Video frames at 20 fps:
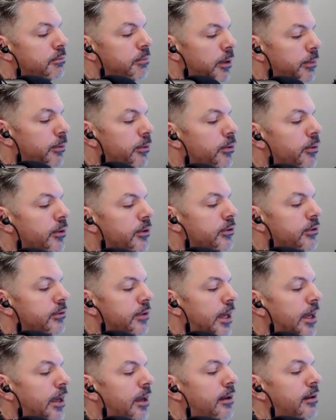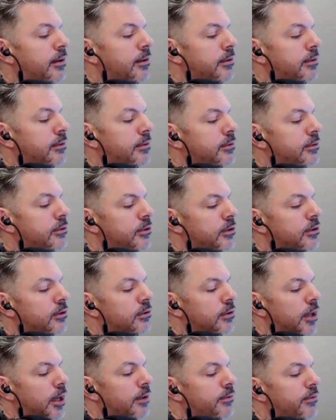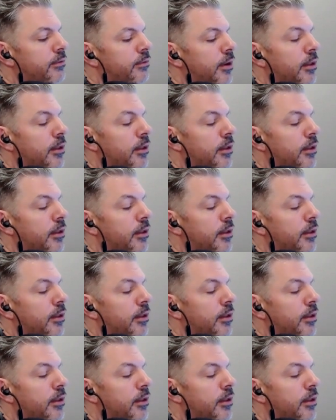people who want to add to your life